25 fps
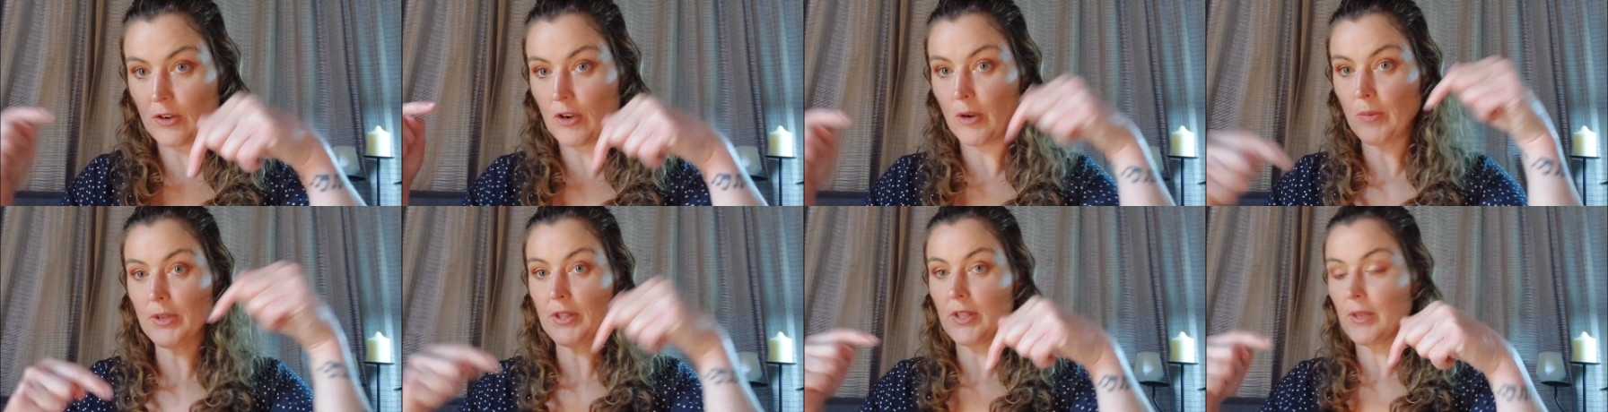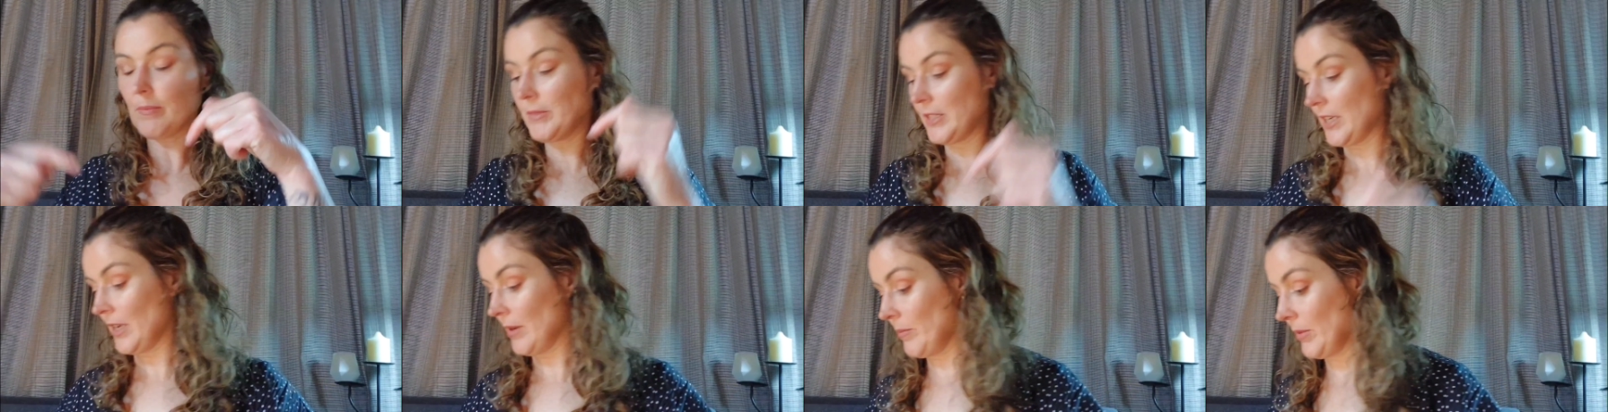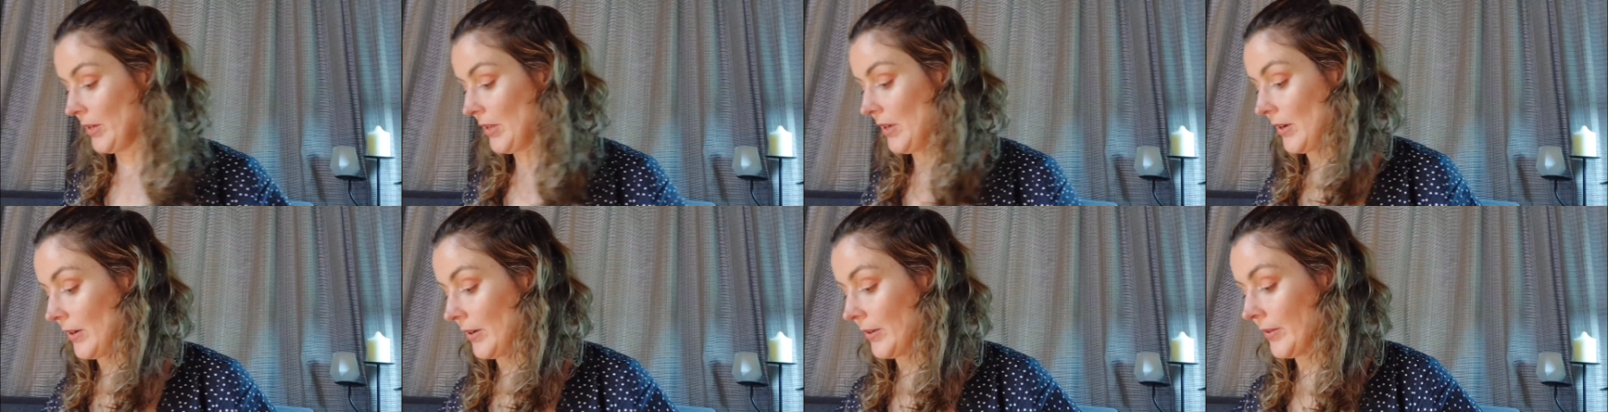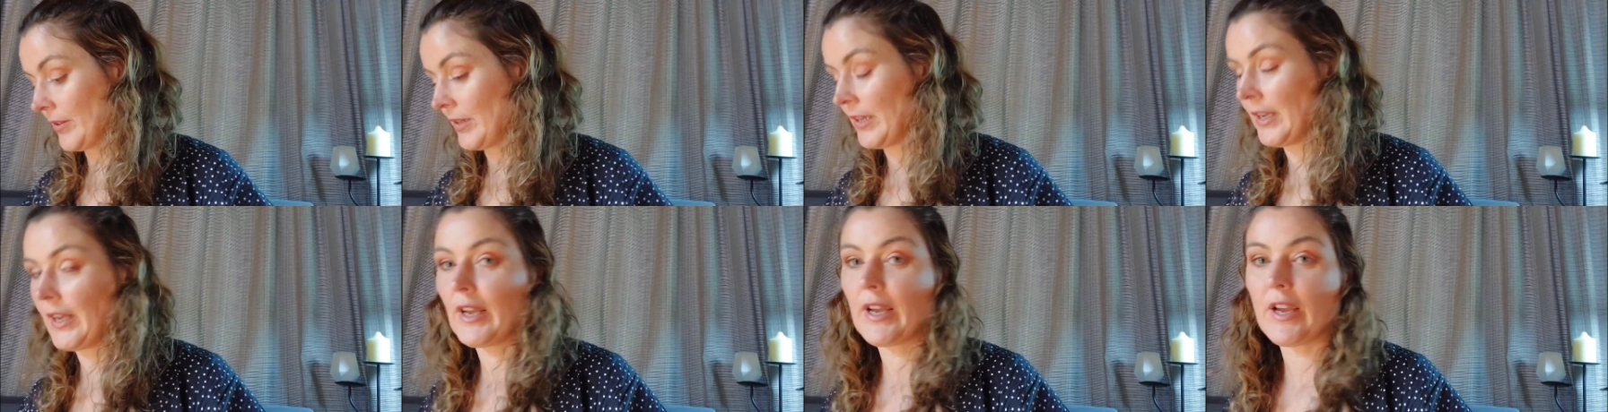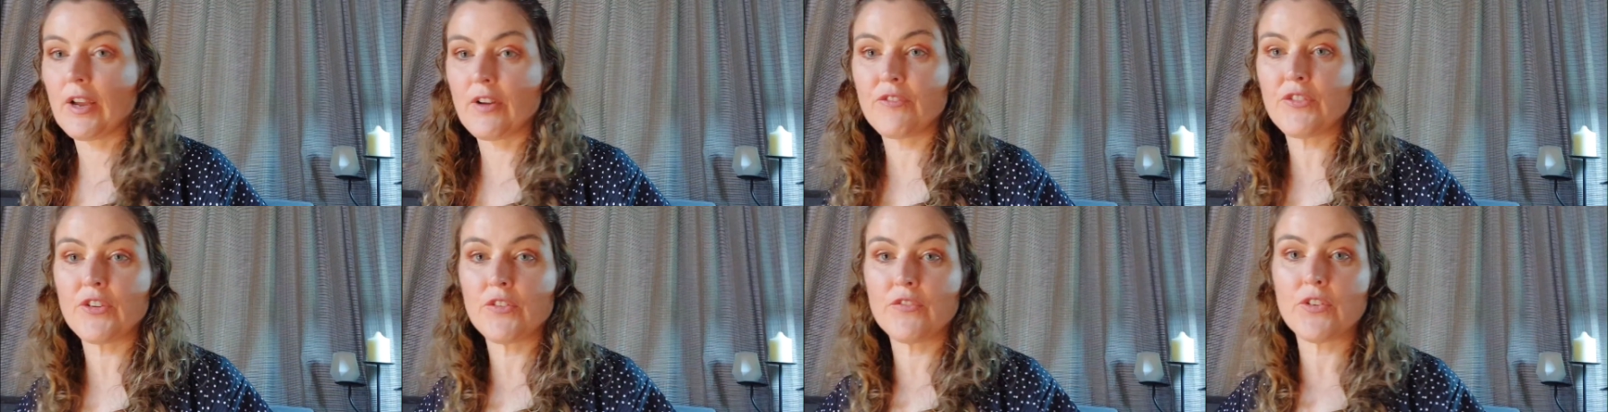Comment them down below
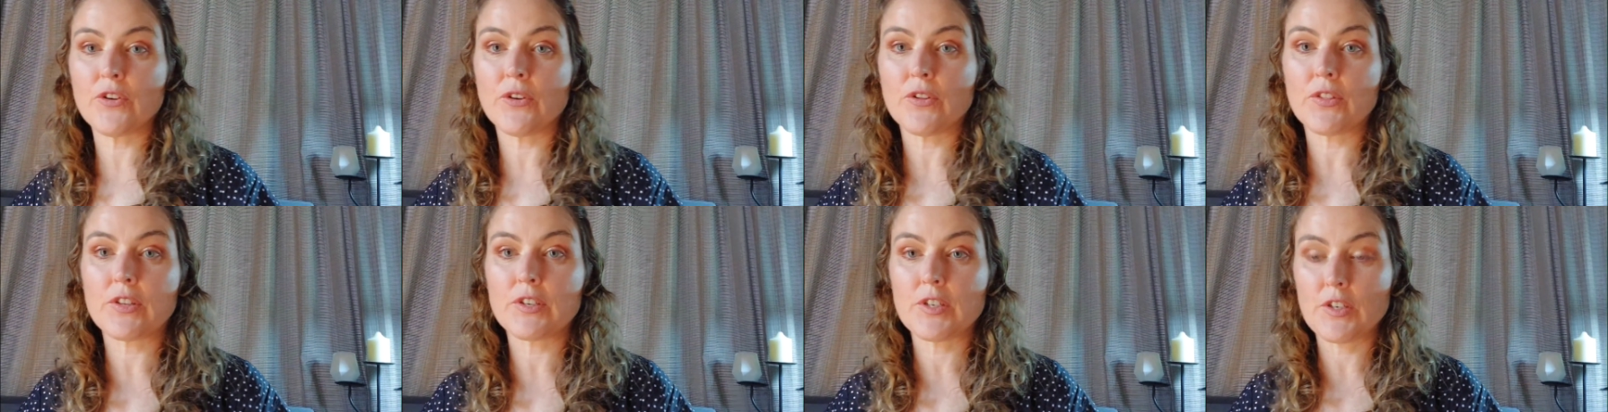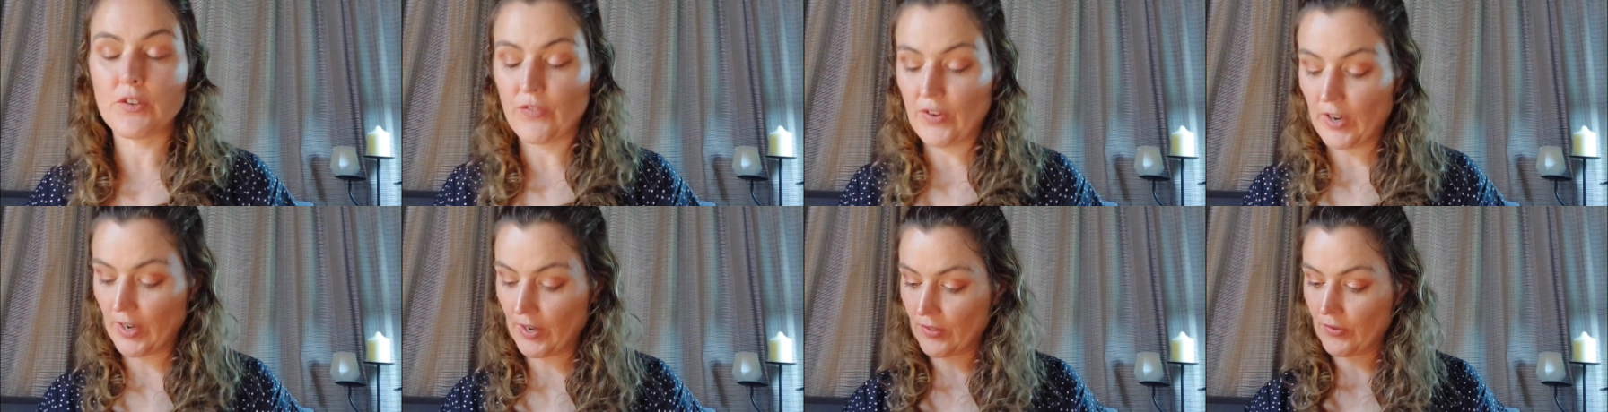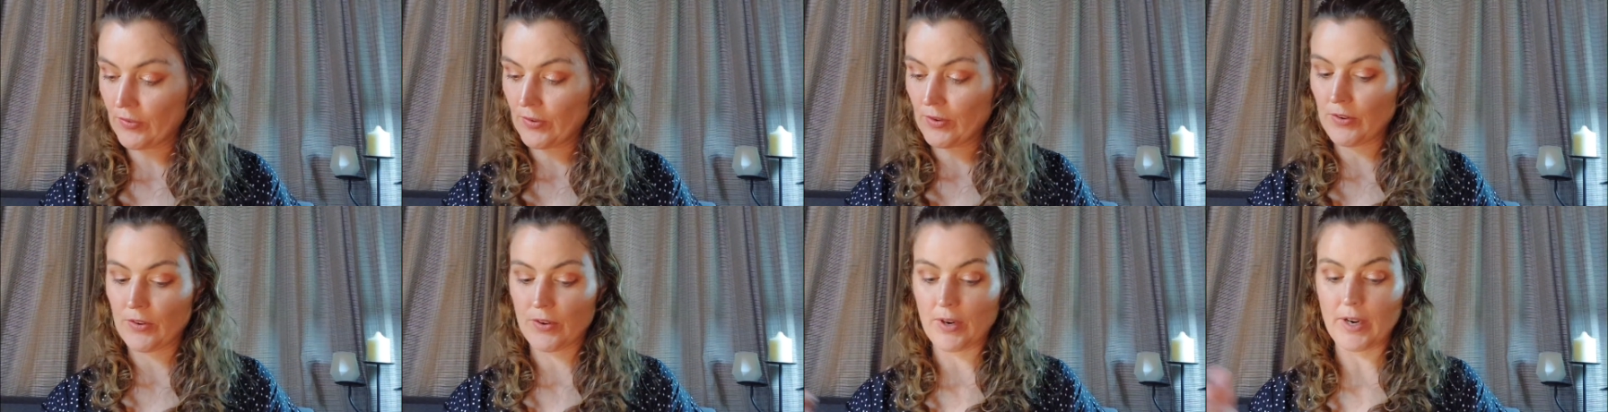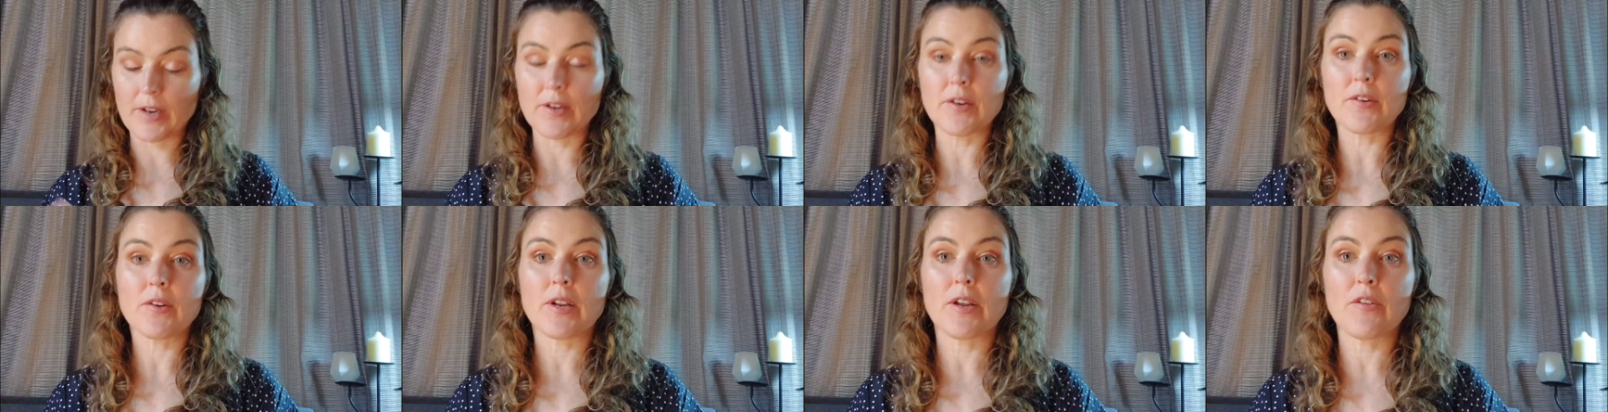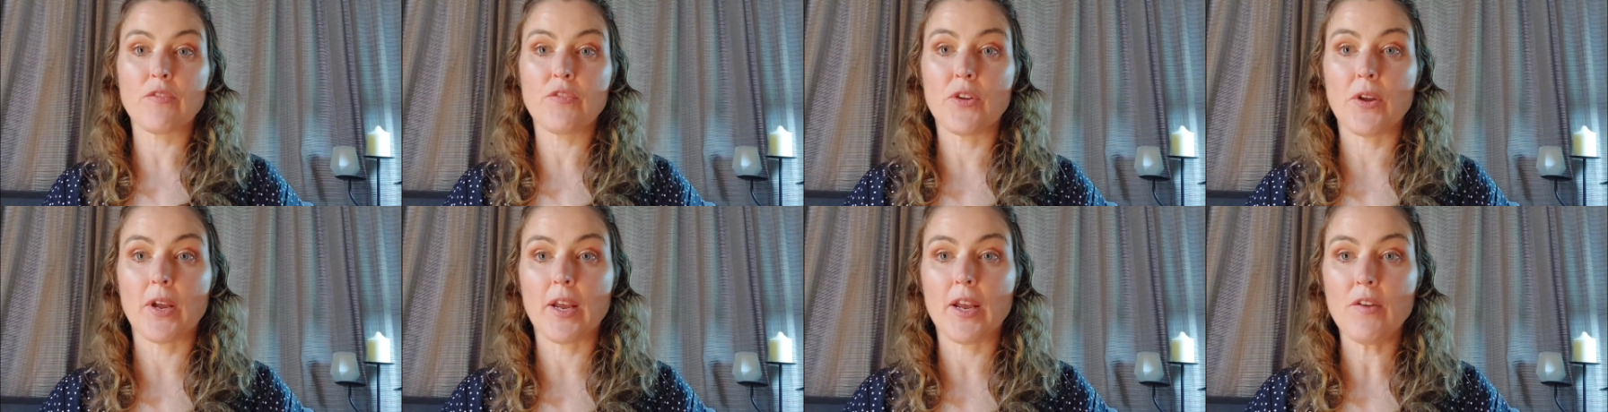if you've got this far through, and
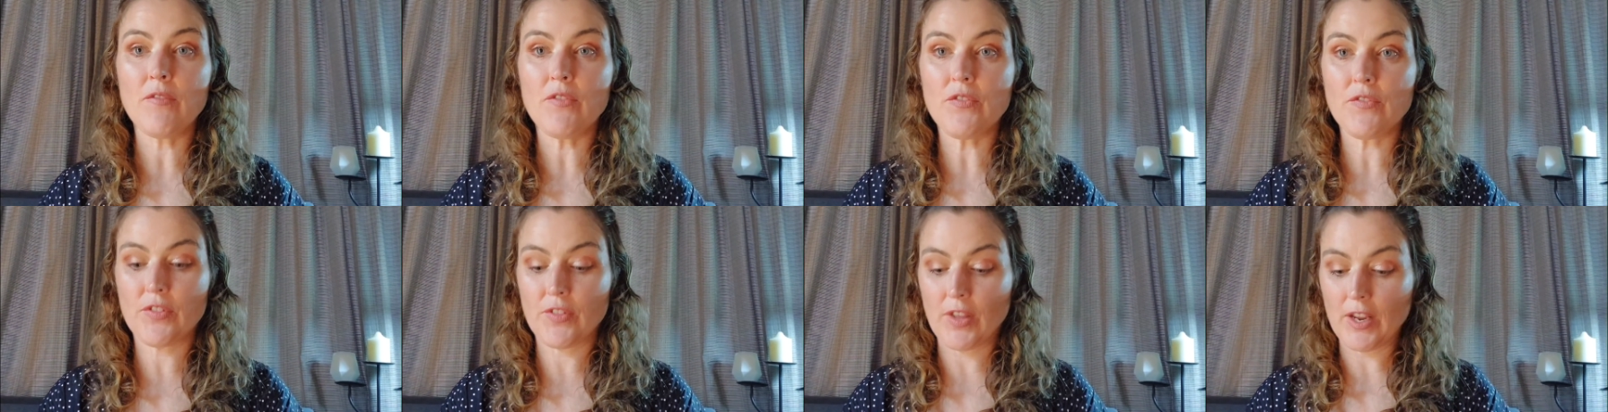if you have,